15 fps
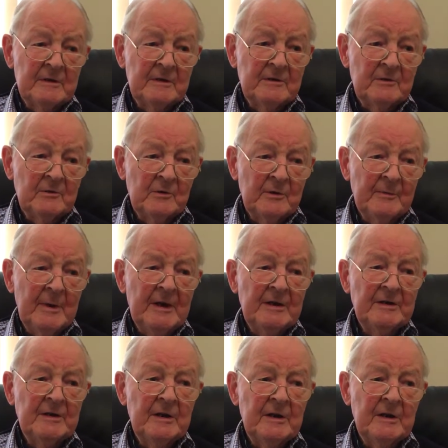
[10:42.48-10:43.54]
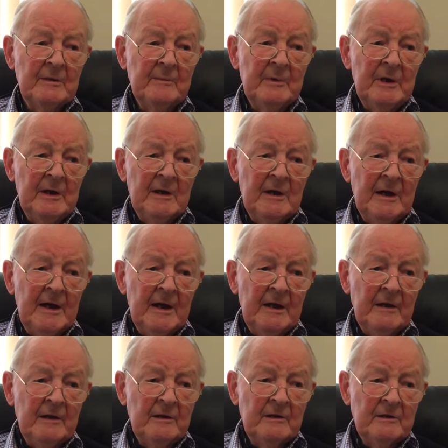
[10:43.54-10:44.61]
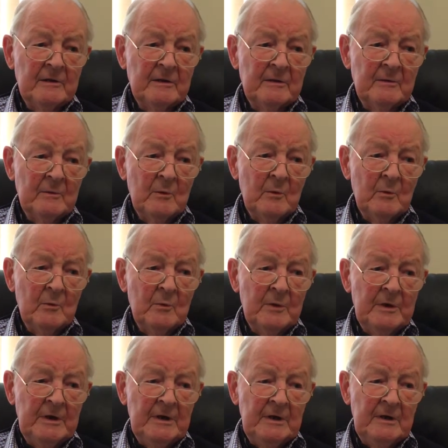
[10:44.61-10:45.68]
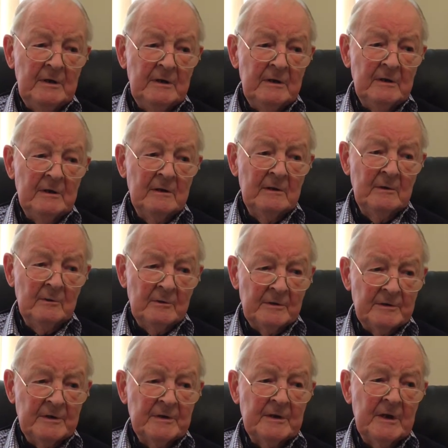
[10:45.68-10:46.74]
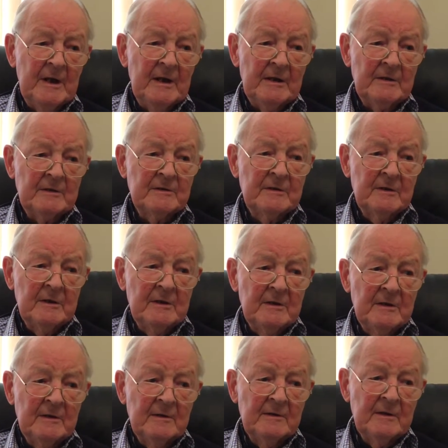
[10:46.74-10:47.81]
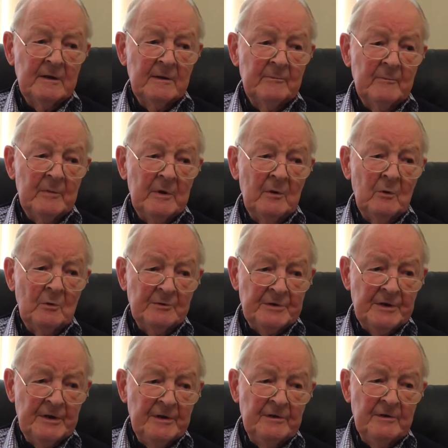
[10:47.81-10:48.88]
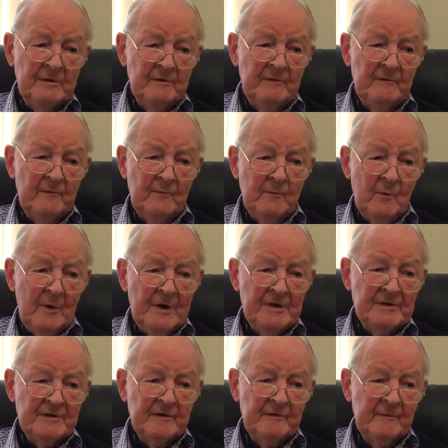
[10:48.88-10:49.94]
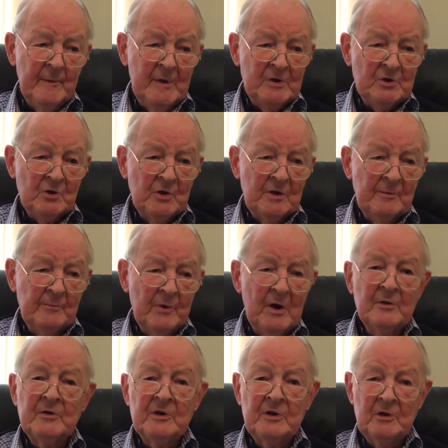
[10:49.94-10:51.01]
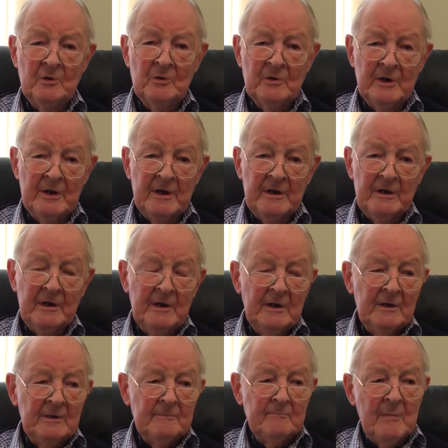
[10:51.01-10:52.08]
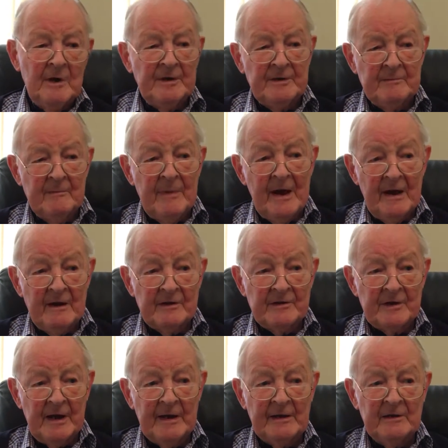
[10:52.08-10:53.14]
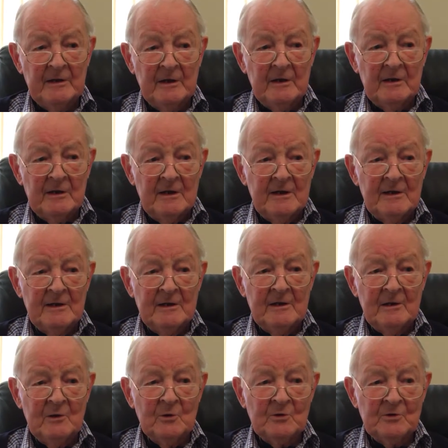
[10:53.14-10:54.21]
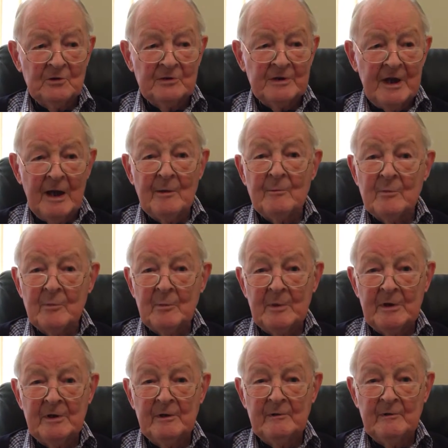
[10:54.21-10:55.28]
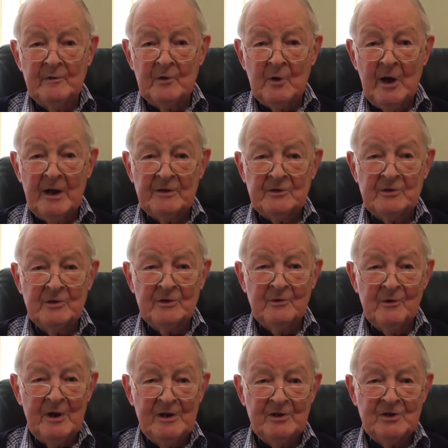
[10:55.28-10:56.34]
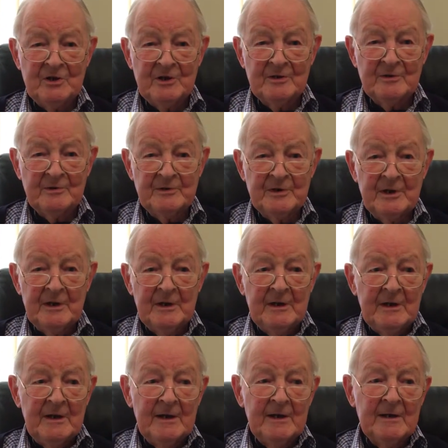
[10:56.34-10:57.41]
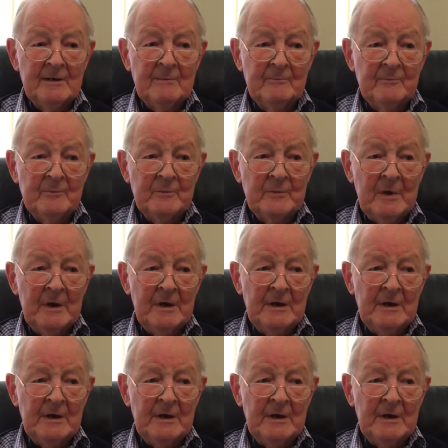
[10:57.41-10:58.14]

during my time, and we looked at alternative ways of measuring proteinuria. Martin Barrett had looked at albumin over creatinine ratios, and